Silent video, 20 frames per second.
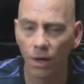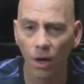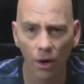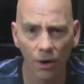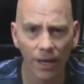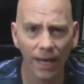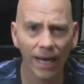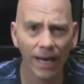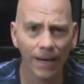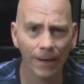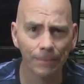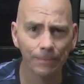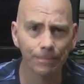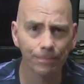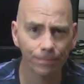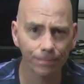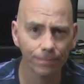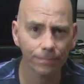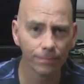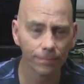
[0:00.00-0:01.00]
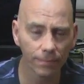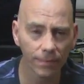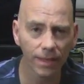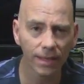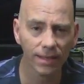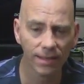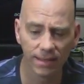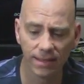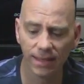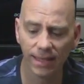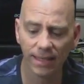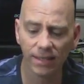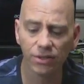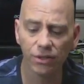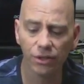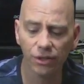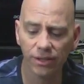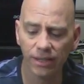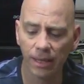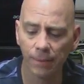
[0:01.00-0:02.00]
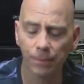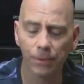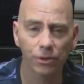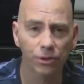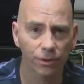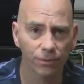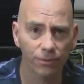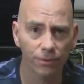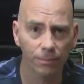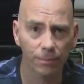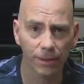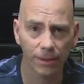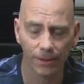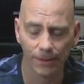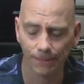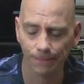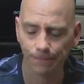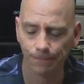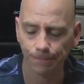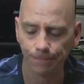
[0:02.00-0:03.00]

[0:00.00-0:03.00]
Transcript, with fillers: oh yeah. See, that's a good temperature for beer.